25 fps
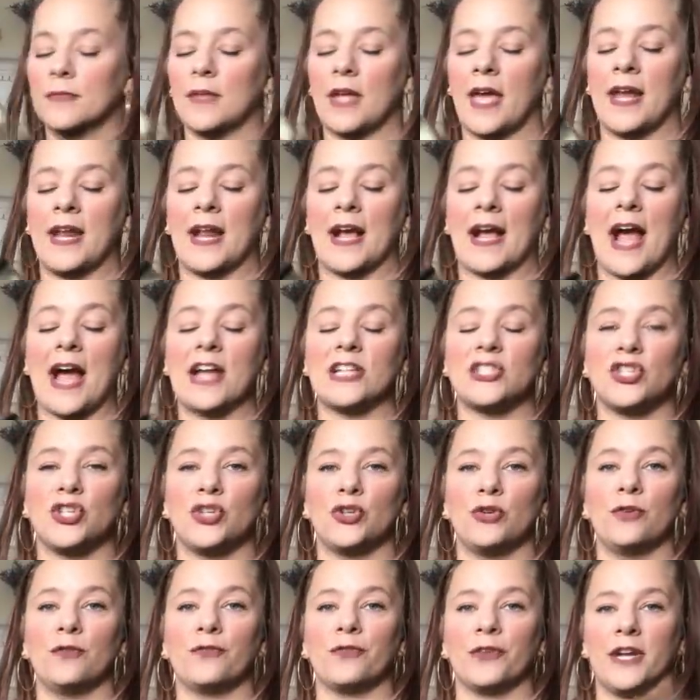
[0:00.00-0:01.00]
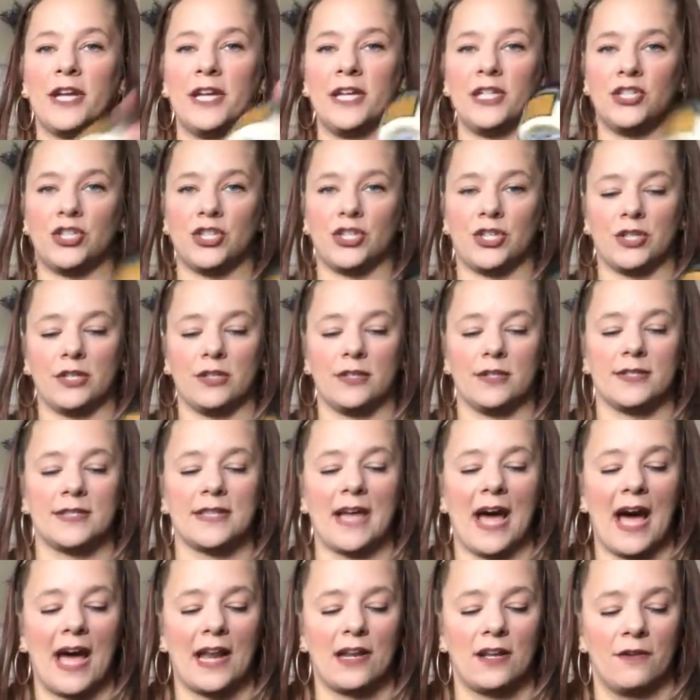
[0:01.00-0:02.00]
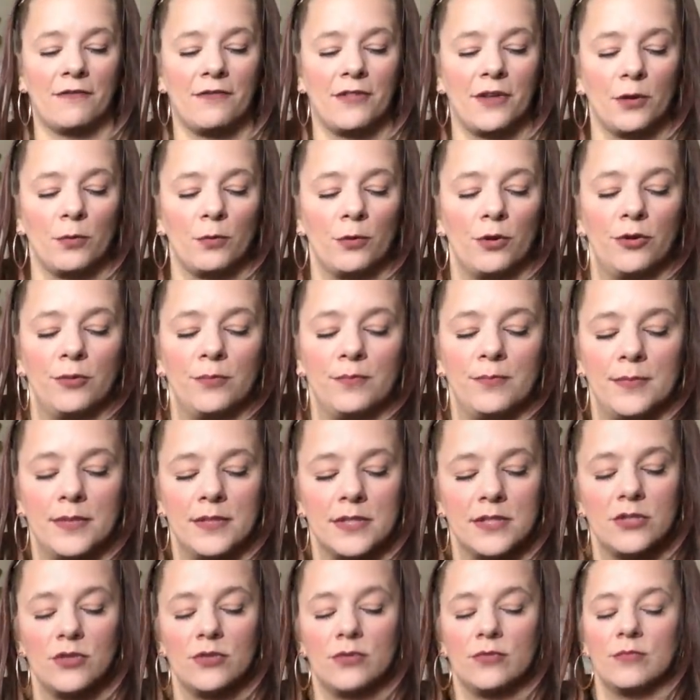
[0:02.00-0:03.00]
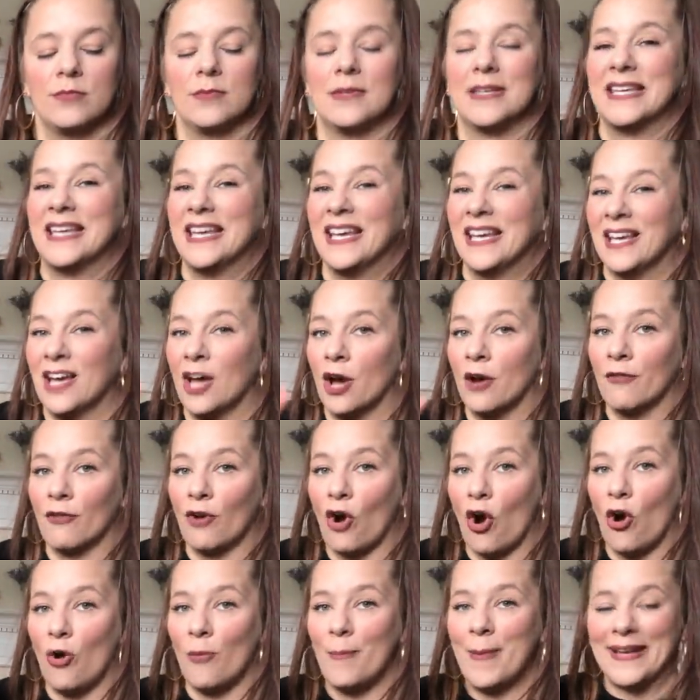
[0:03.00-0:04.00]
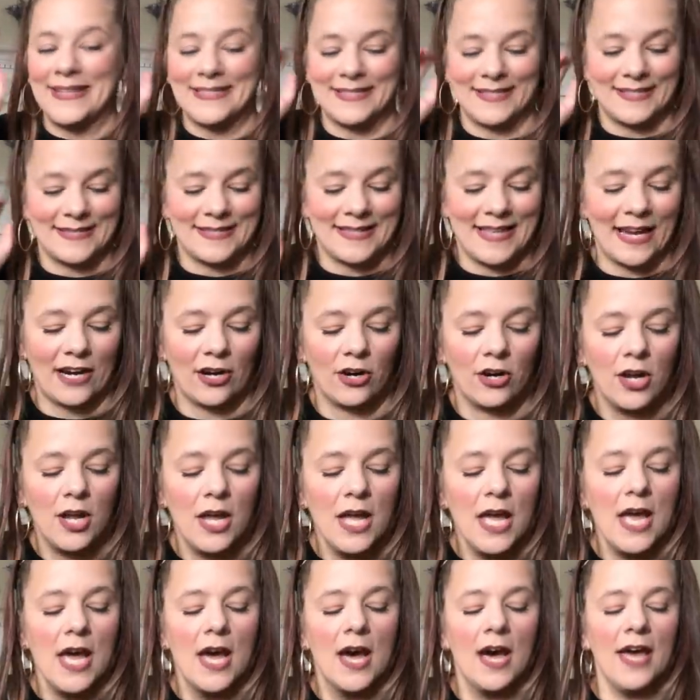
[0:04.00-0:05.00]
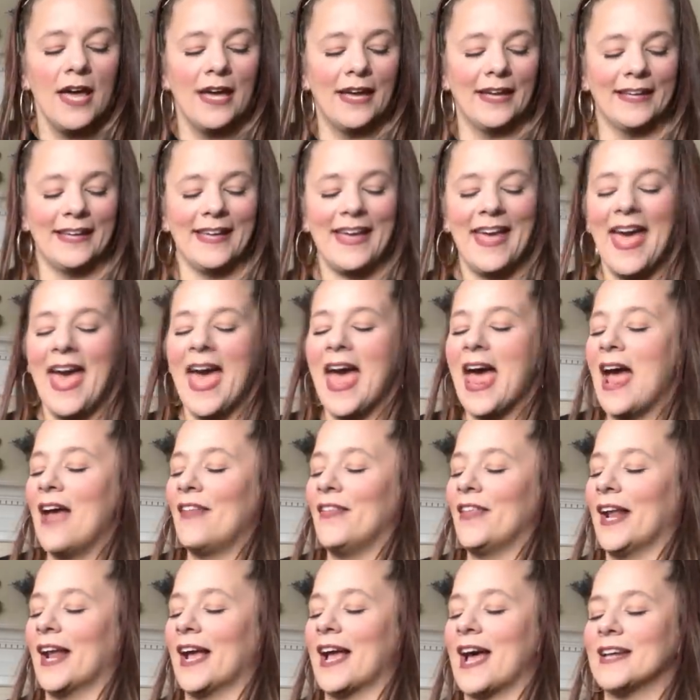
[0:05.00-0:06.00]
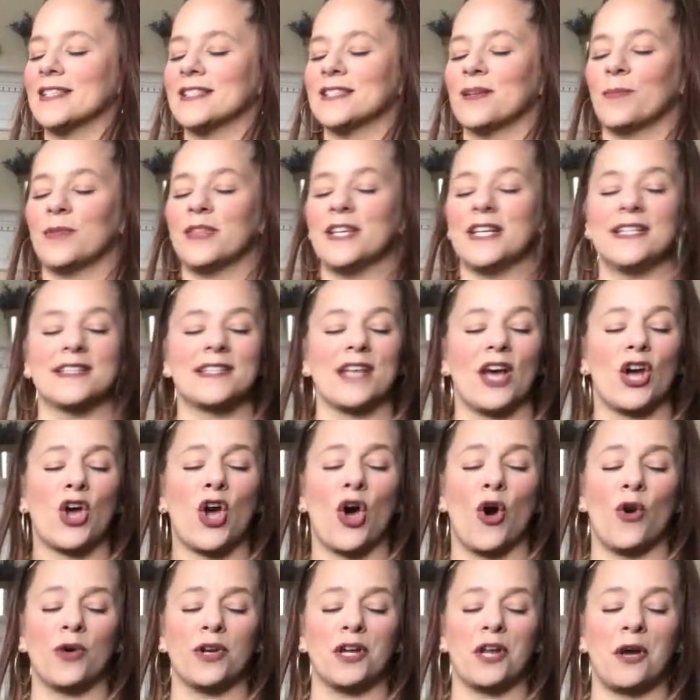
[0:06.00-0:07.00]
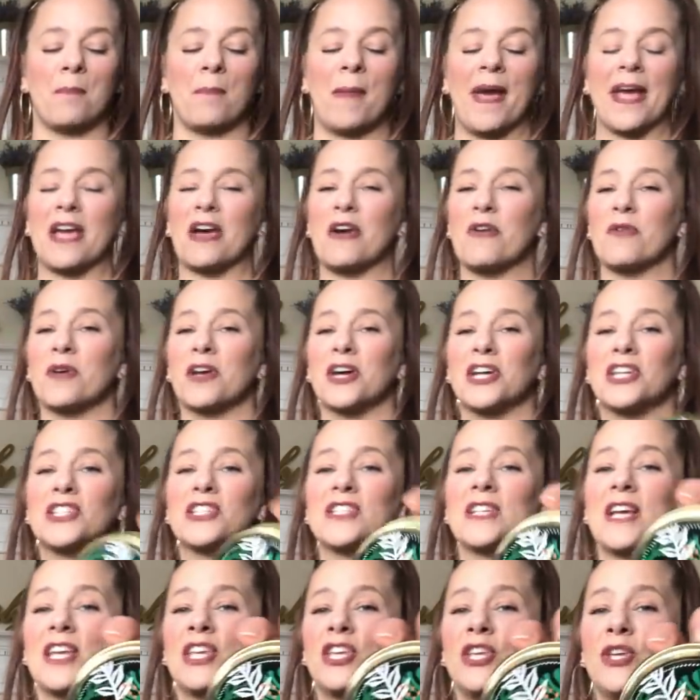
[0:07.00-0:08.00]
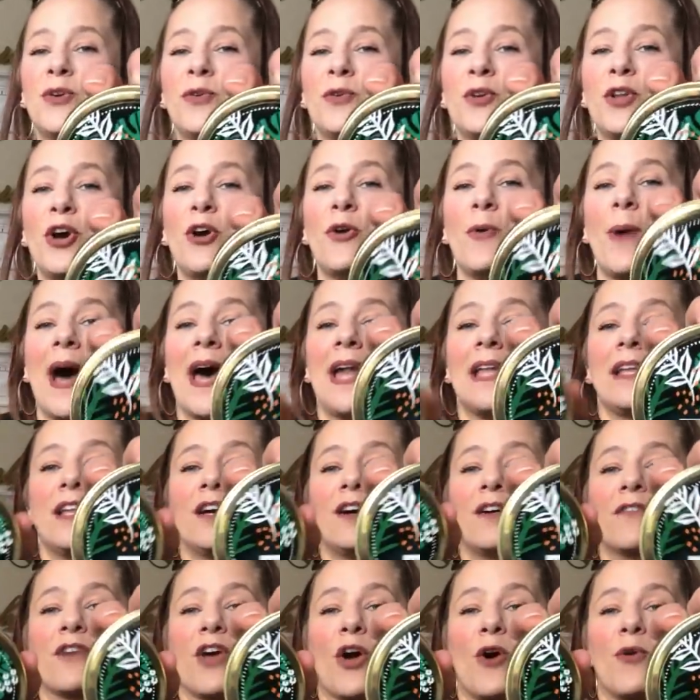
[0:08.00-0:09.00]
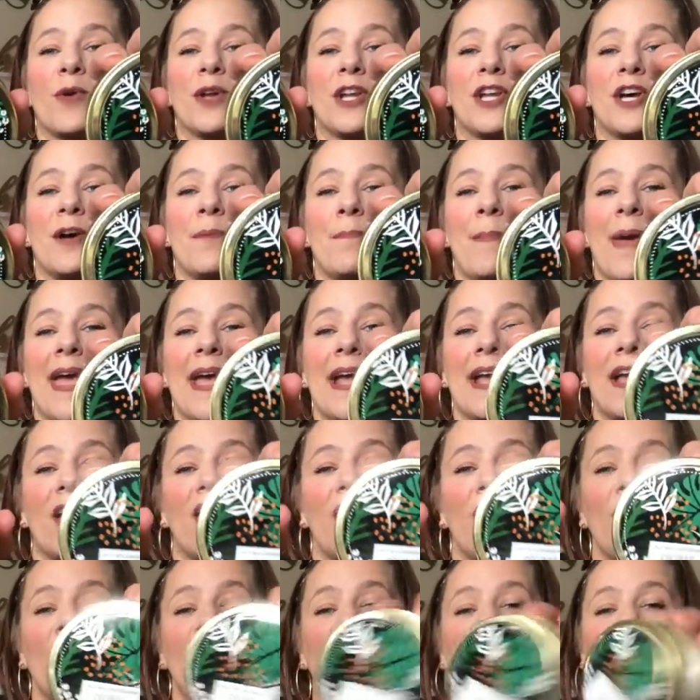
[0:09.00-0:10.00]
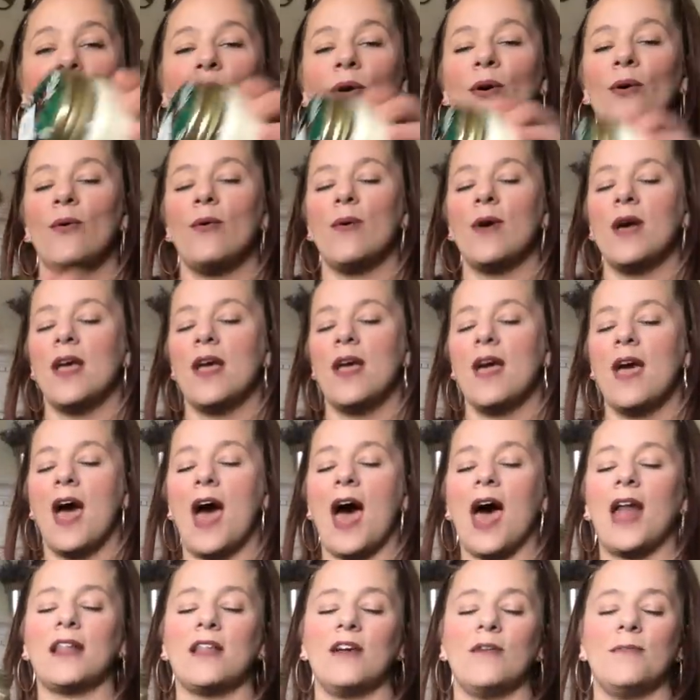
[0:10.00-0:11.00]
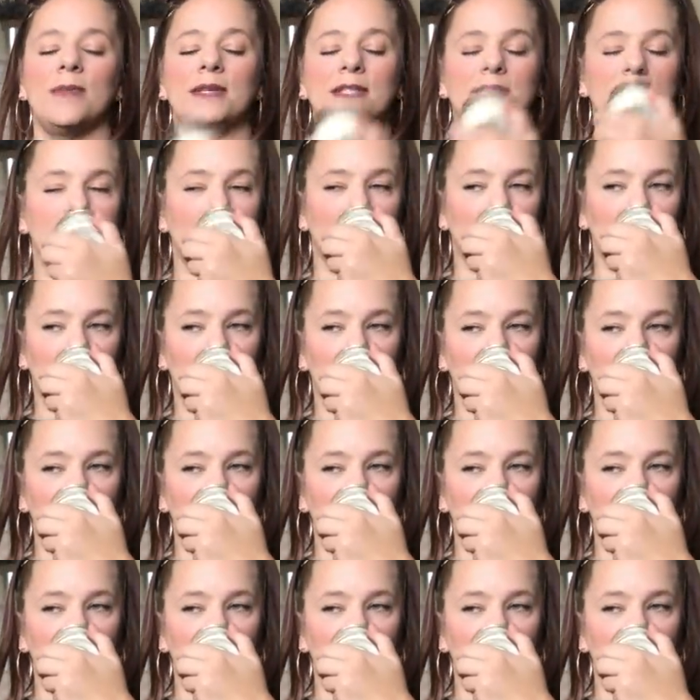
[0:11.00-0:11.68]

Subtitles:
And I got two for each side of their room, so can cover all bases there. And then I got some of these coconut mango, because you know I love coconut mango. I love me some.